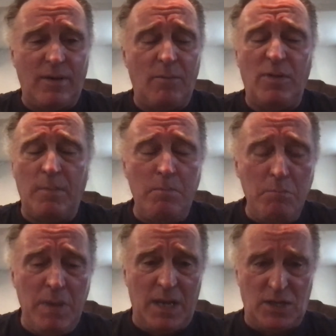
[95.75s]
The
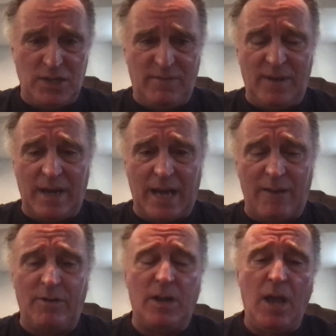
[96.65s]
minute she found out of
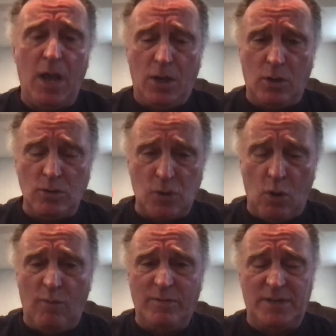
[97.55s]
it, goes
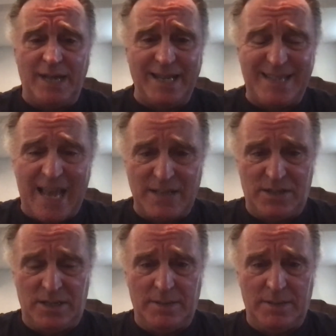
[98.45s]
over to get tested.